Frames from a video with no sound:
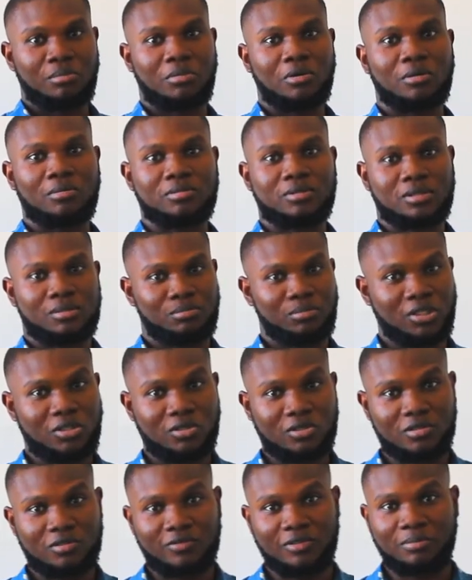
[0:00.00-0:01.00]
But
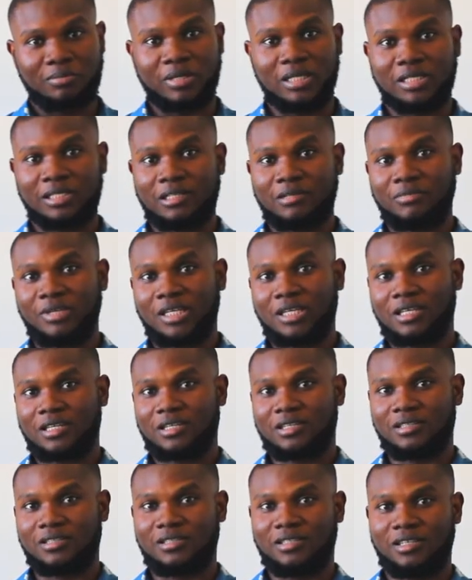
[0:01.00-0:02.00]
because of the
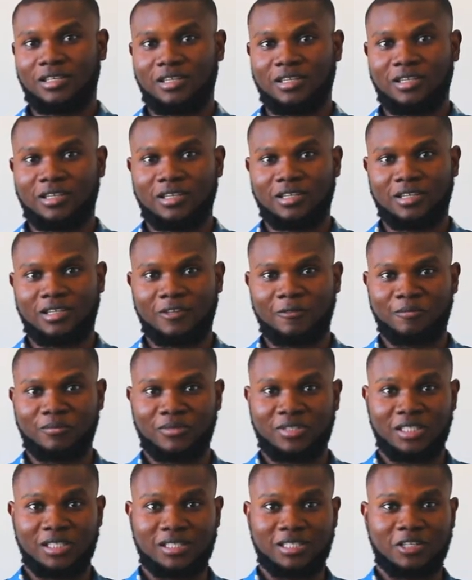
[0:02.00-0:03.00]
pandemic,
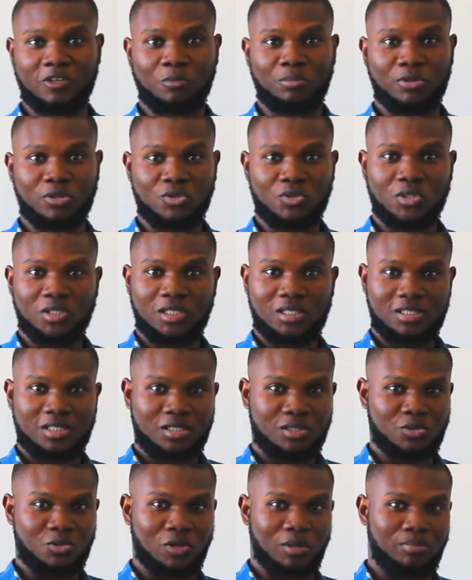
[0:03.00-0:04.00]
there's an
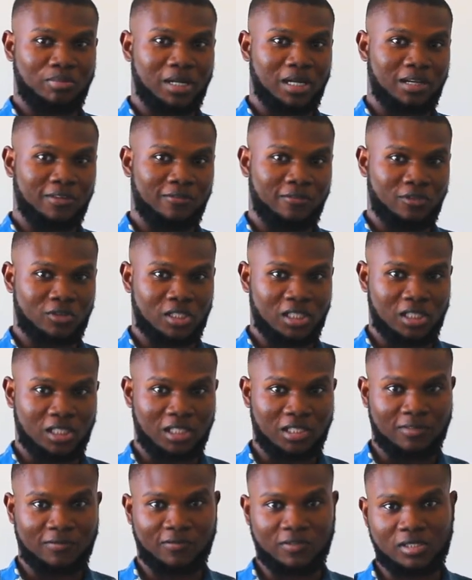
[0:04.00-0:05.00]
opportunity to apply for the
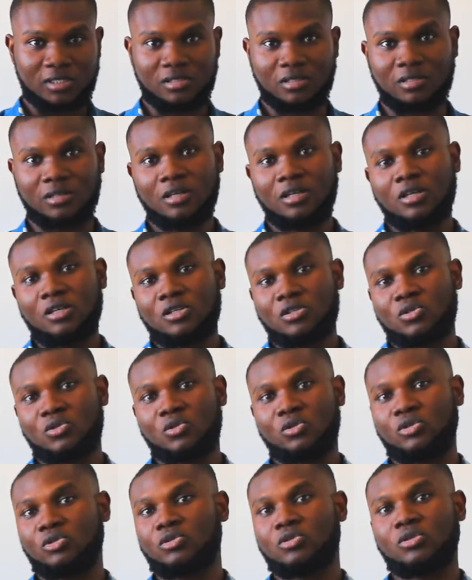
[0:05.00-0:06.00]
e-visa.
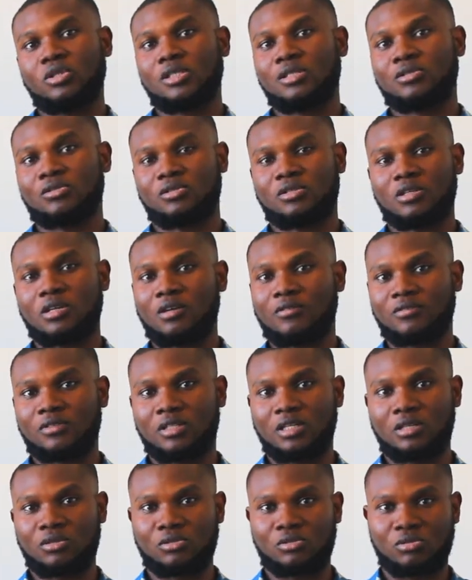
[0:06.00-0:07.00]
So you don't need to
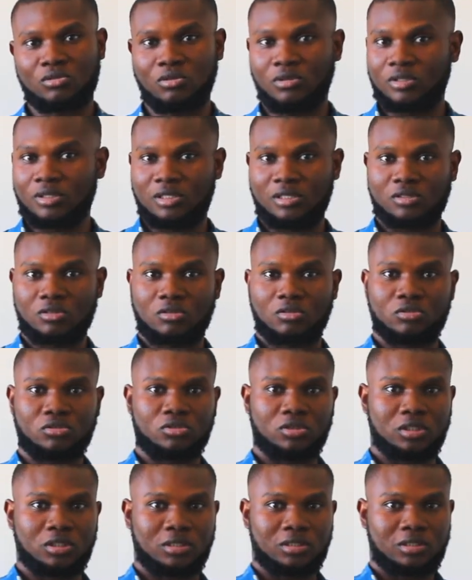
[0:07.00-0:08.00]
travel down to all these
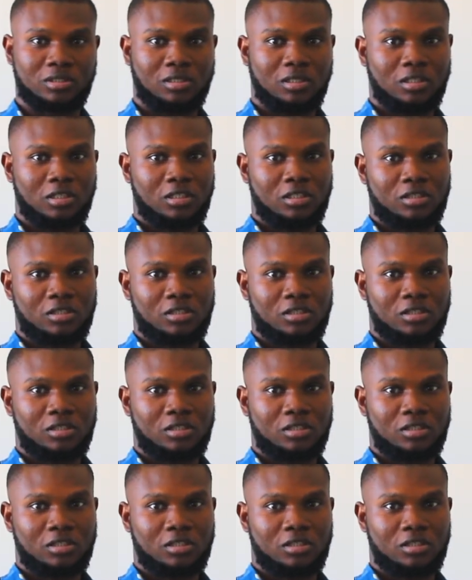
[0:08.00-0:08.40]
countries